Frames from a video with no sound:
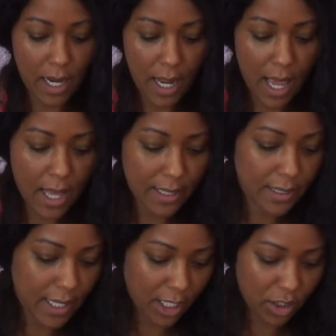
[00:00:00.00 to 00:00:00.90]
I had, this
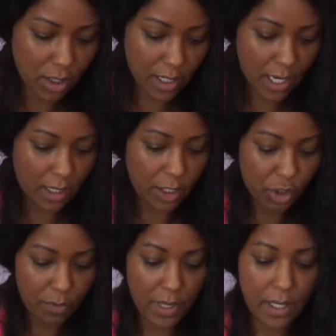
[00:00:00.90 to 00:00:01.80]
is actually an
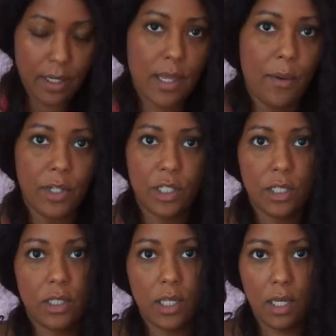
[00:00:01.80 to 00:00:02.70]
electric blanket that was
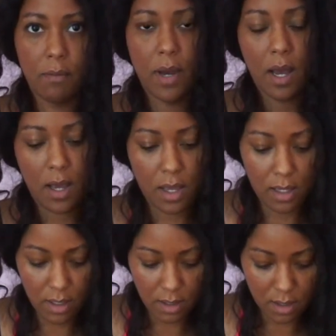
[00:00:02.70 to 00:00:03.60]
just in
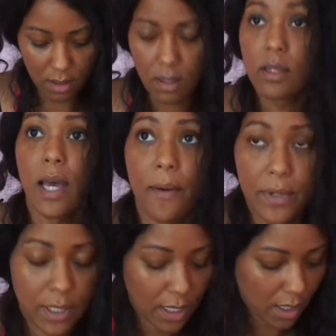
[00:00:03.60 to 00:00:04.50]
my, uh, that
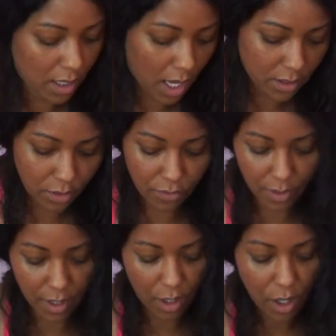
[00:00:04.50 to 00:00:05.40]
was in the closet over
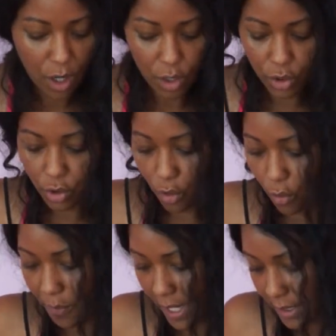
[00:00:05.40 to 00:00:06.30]
there.
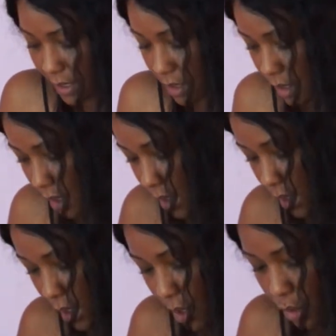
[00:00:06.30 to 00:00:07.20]
So
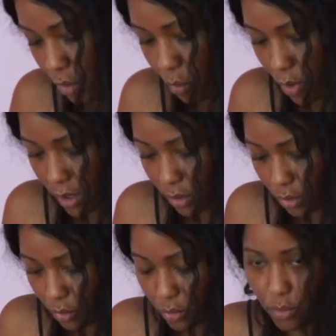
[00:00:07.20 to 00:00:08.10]
basically you want
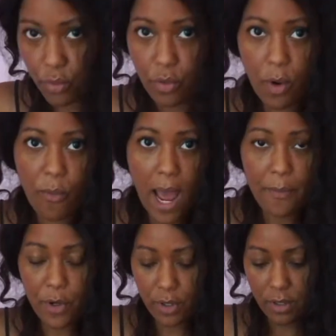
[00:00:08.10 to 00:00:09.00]
to
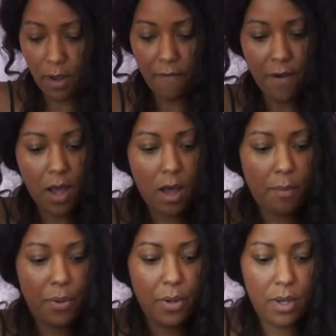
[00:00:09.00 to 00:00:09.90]
wrap yourself up.